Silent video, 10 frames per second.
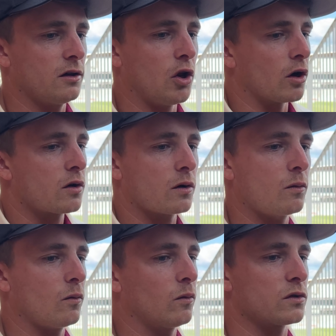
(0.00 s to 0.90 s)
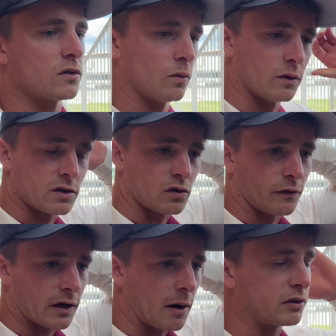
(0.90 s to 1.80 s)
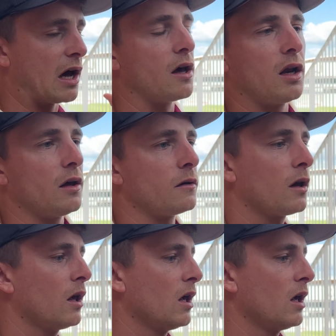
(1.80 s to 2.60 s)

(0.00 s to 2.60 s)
look, we were sort of a couple down early, and